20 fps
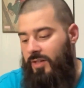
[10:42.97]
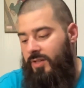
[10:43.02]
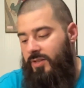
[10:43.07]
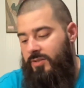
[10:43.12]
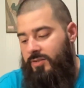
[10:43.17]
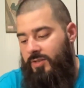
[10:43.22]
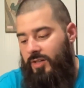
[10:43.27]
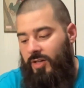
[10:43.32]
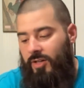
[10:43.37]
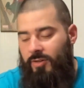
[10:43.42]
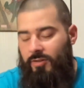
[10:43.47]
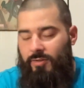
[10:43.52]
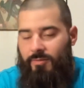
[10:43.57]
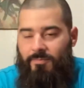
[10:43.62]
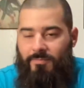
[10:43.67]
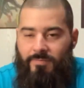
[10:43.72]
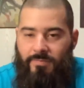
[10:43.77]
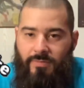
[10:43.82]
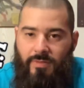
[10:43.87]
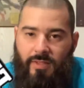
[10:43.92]
So,
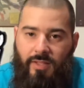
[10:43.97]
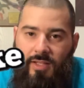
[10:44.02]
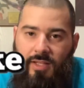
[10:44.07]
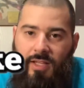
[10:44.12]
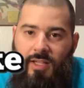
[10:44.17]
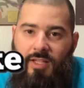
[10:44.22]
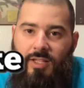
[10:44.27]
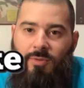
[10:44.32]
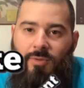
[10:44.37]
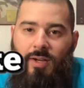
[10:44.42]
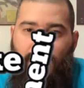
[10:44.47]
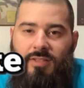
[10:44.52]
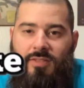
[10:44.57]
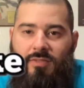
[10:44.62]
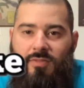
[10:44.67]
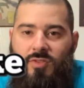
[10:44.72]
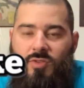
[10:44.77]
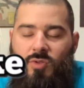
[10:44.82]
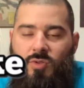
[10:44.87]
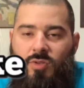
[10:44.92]
anyways,
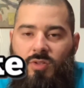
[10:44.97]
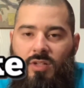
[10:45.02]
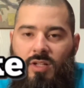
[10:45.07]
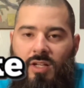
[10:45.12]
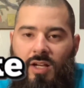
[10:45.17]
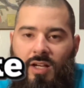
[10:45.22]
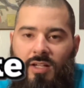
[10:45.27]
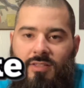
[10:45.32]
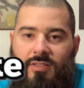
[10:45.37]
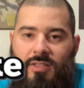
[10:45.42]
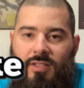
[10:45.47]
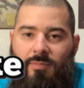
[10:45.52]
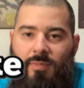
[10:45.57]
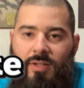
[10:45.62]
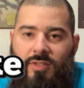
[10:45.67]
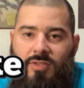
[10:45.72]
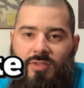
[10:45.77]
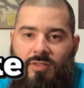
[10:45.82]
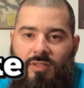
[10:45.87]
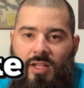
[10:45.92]
if you're enjoying the content,
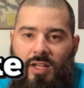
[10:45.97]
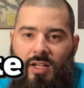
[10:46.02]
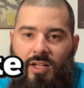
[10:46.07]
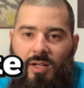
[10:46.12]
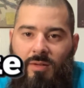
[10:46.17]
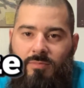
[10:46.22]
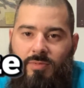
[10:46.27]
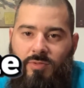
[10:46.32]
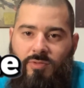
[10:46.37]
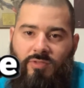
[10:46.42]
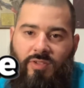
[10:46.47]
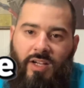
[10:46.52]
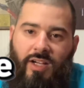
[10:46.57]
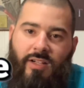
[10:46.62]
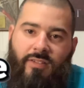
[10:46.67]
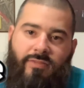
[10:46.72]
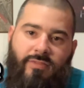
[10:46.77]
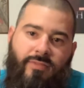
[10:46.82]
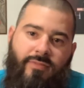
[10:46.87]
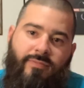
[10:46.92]
make sure to like, comment,
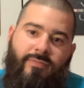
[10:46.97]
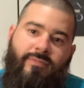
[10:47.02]
subscribe.